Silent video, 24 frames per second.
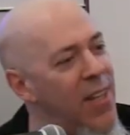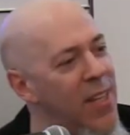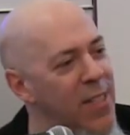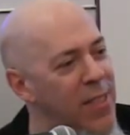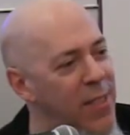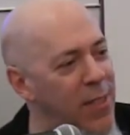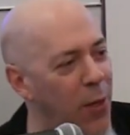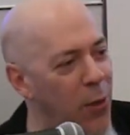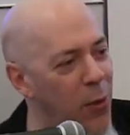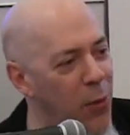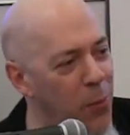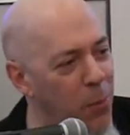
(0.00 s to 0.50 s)

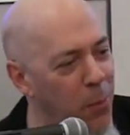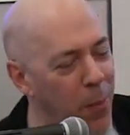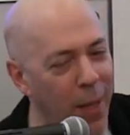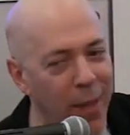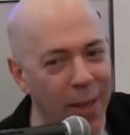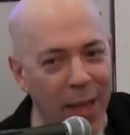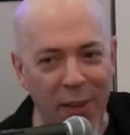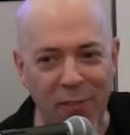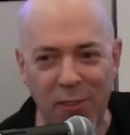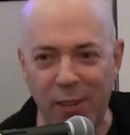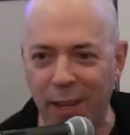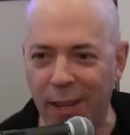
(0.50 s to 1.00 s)
So my
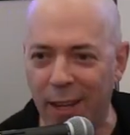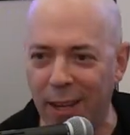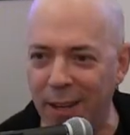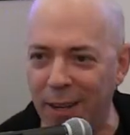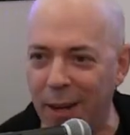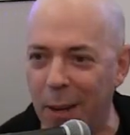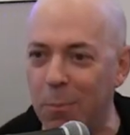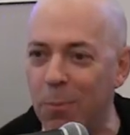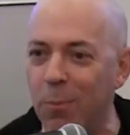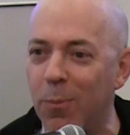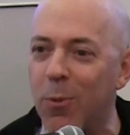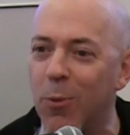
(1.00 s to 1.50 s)
left hand,
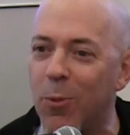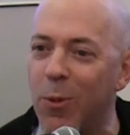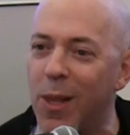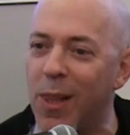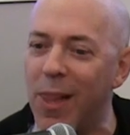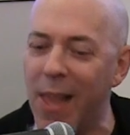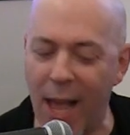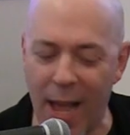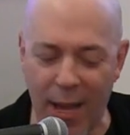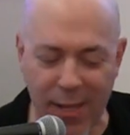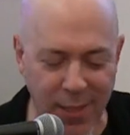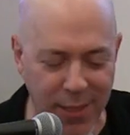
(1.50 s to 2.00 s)
I'm
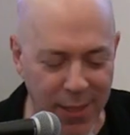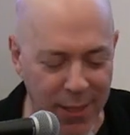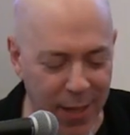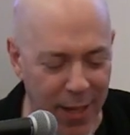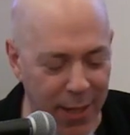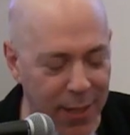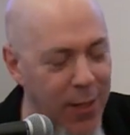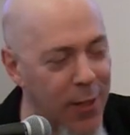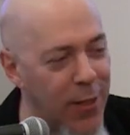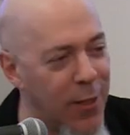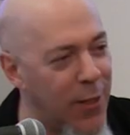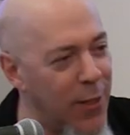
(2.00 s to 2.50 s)
relaxing.
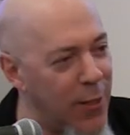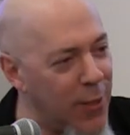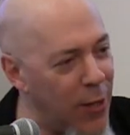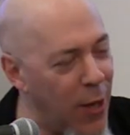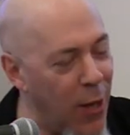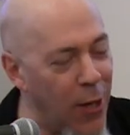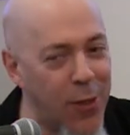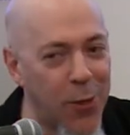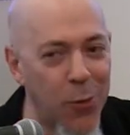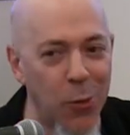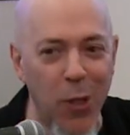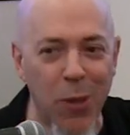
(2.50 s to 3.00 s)
I can
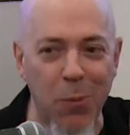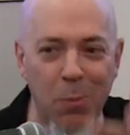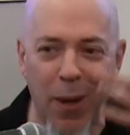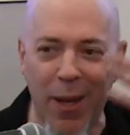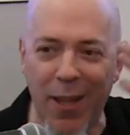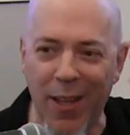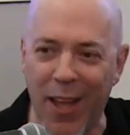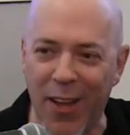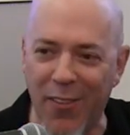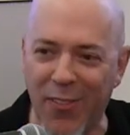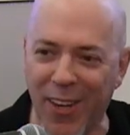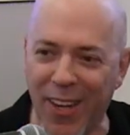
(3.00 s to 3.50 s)
conduct with my
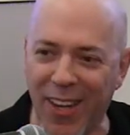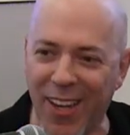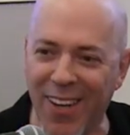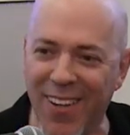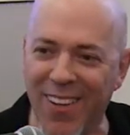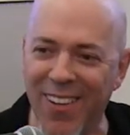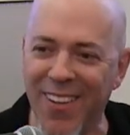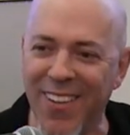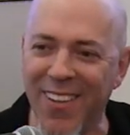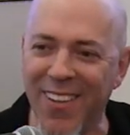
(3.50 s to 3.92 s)
left hand.